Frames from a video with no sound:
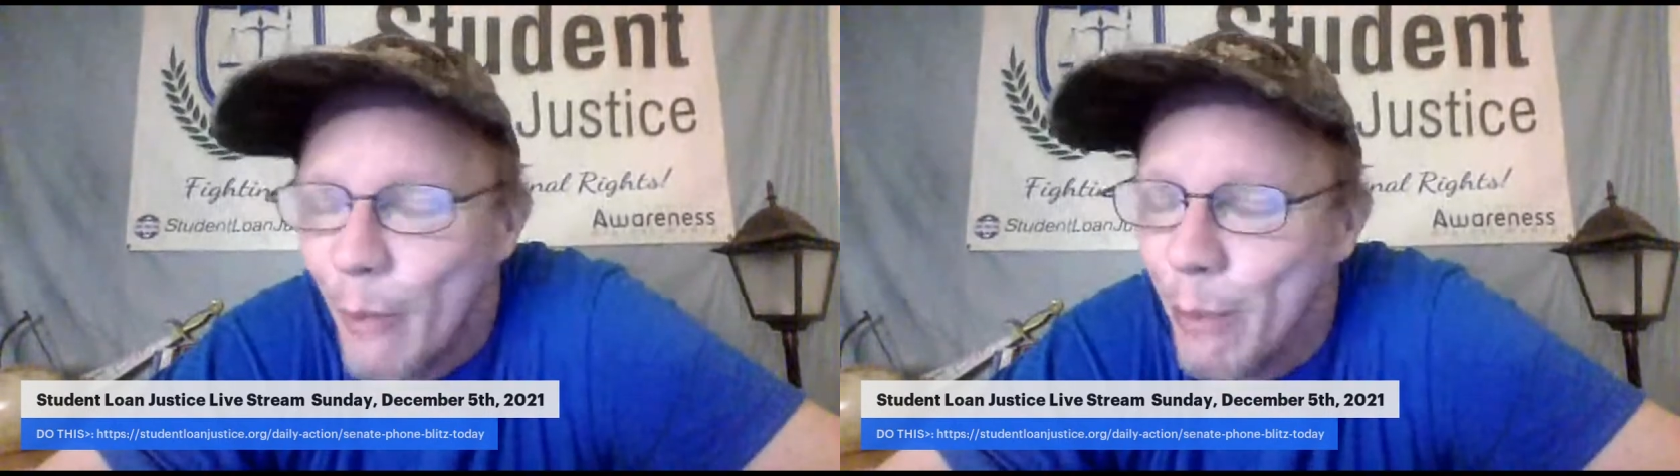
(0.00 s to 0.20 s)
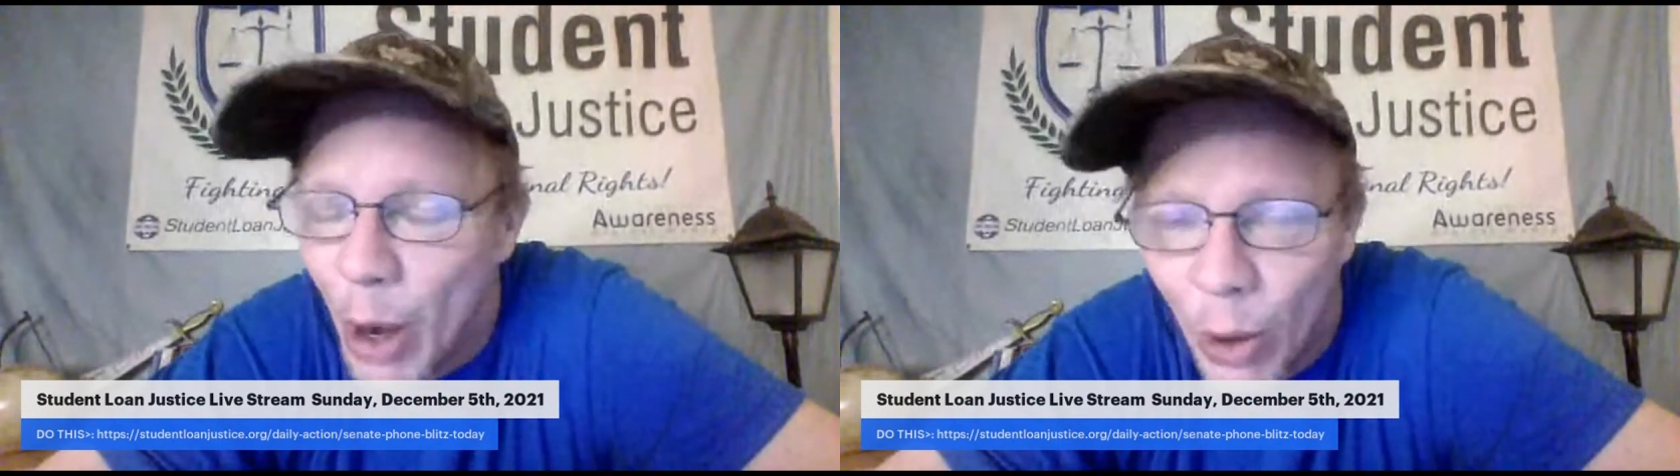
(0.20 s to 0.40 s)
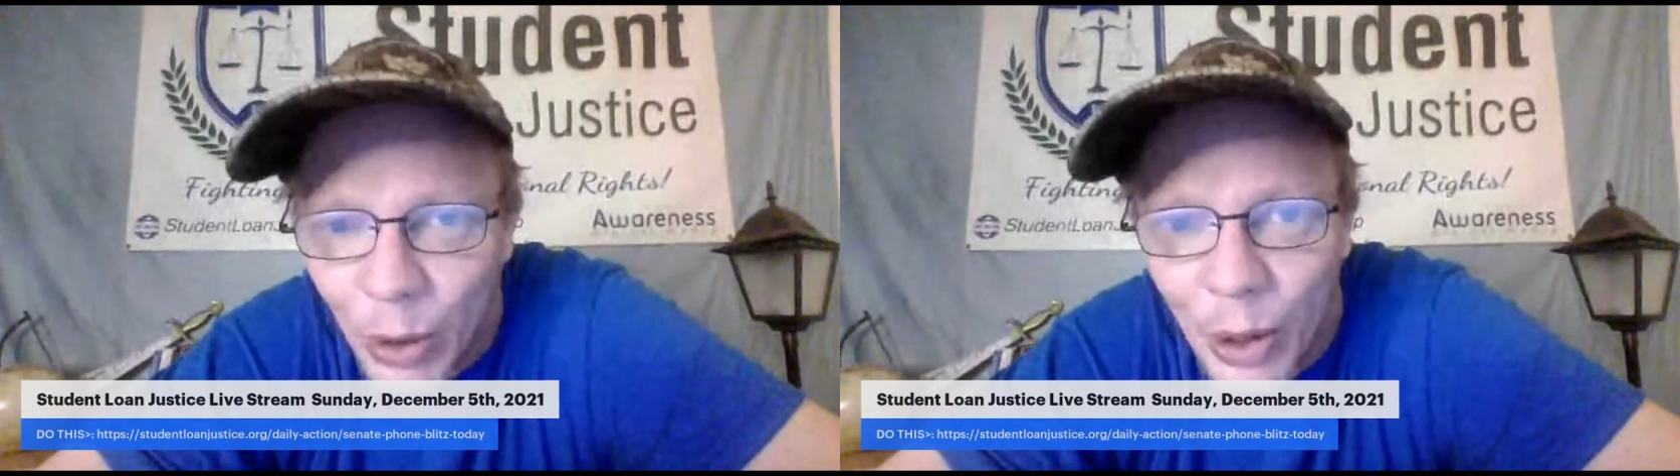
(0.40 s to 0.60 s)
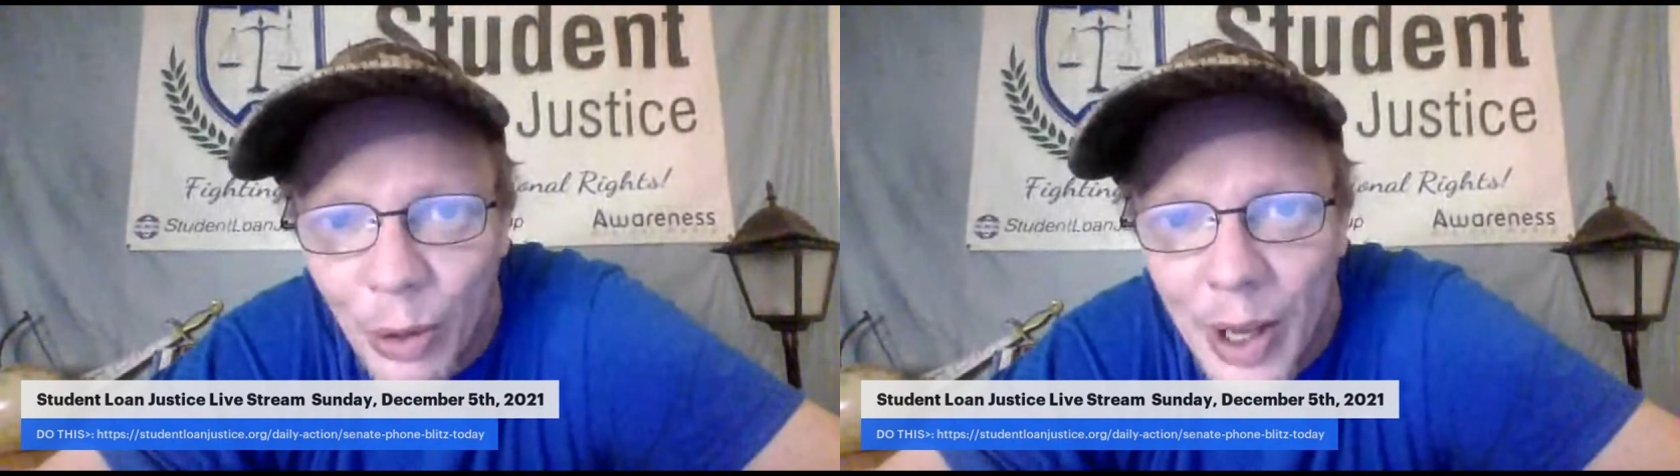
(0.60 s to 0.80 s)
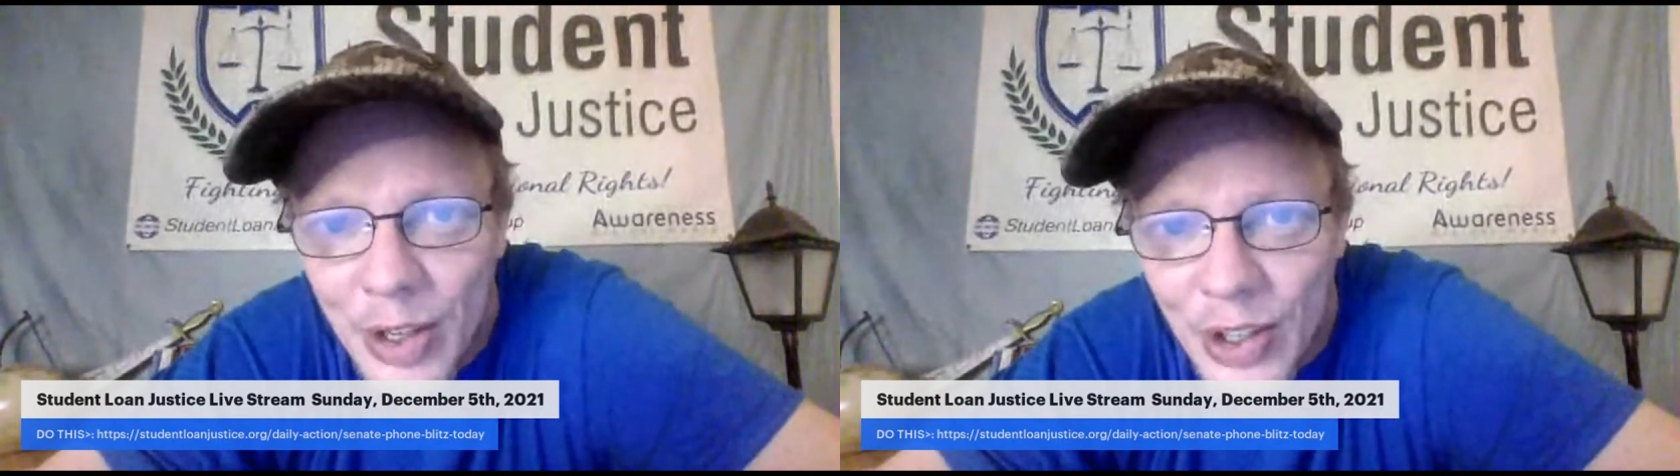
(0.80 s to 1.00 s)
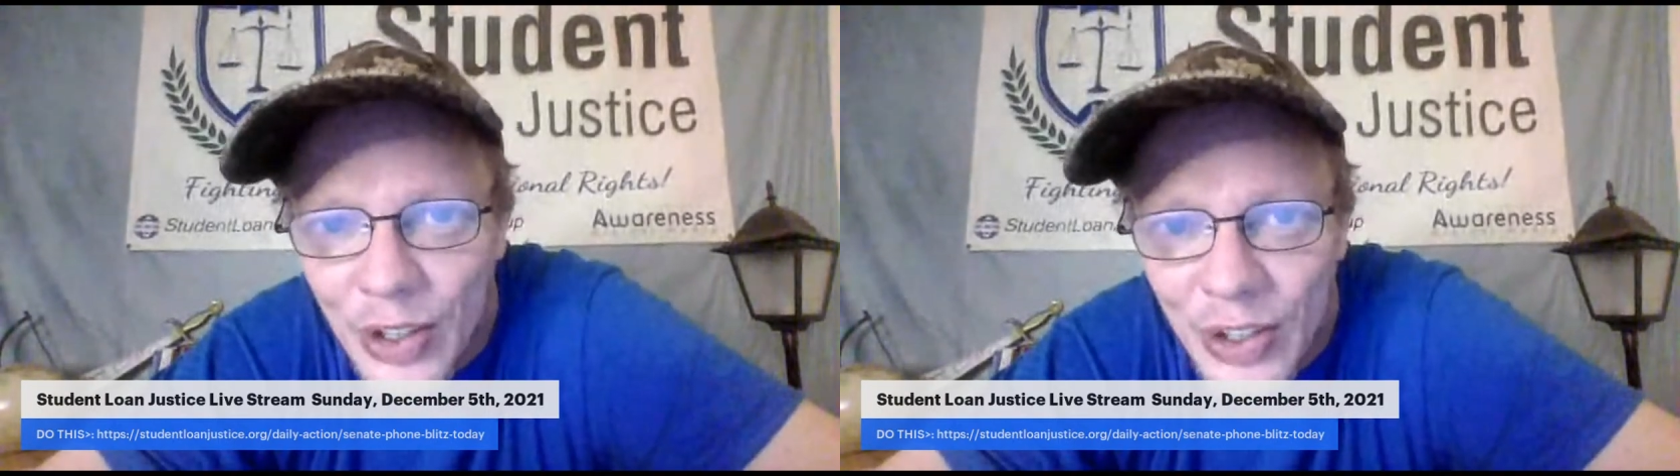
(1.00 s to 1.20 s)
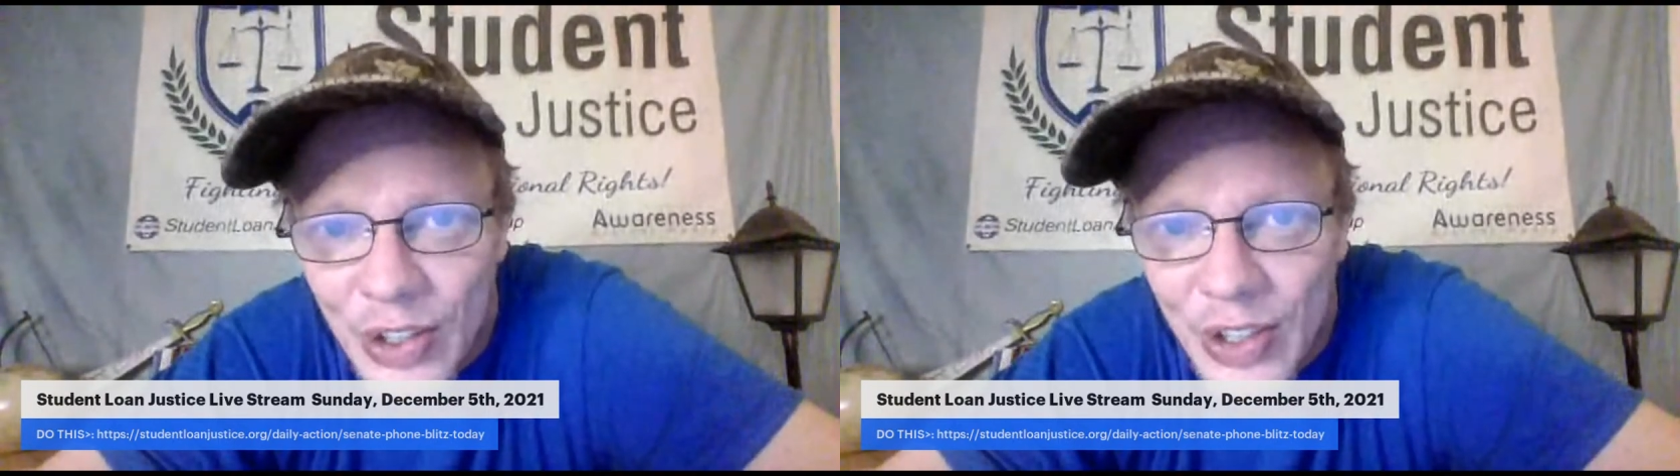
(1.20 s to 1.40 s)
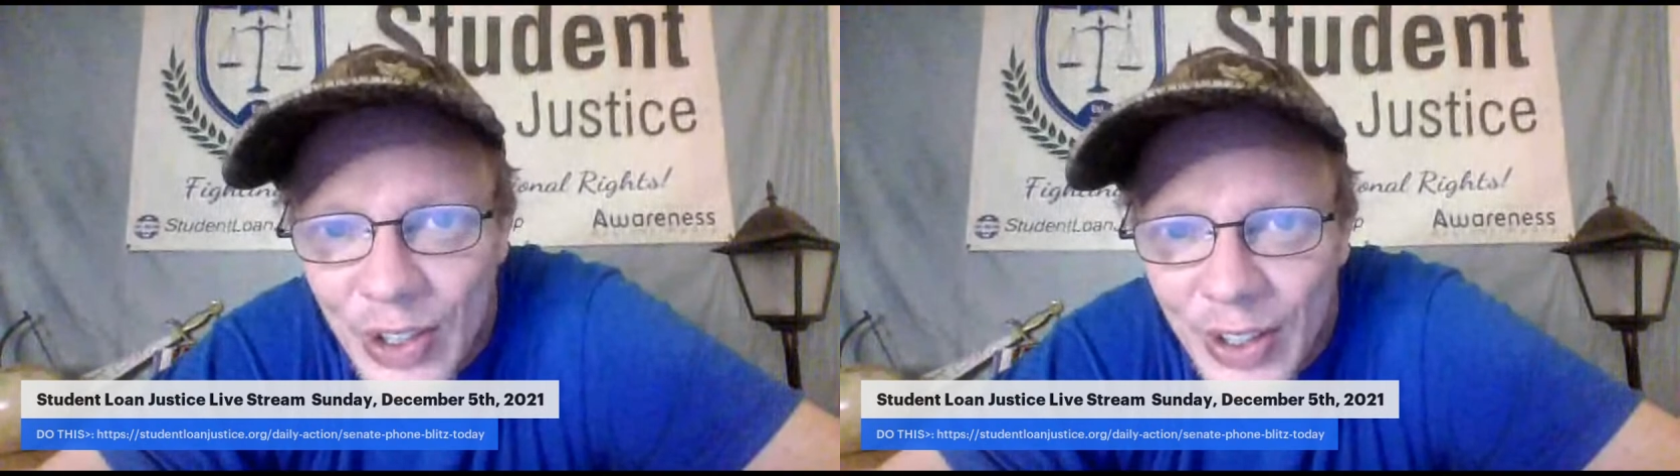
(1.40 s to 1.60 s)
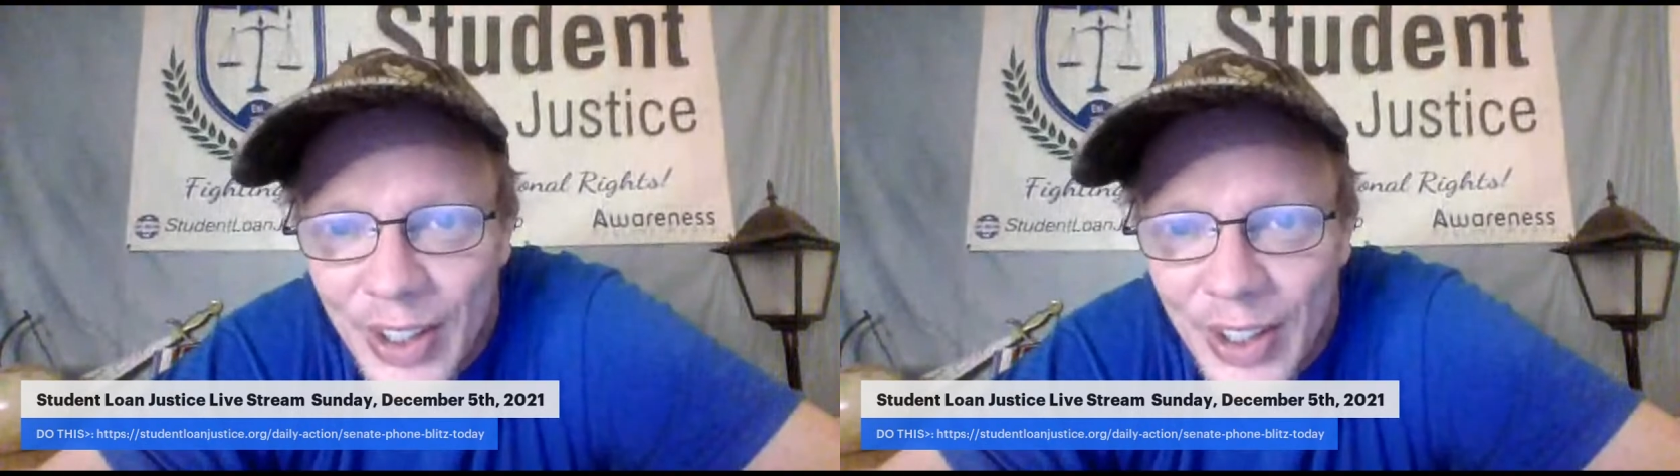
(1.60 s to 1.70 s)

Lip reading: polo lessons.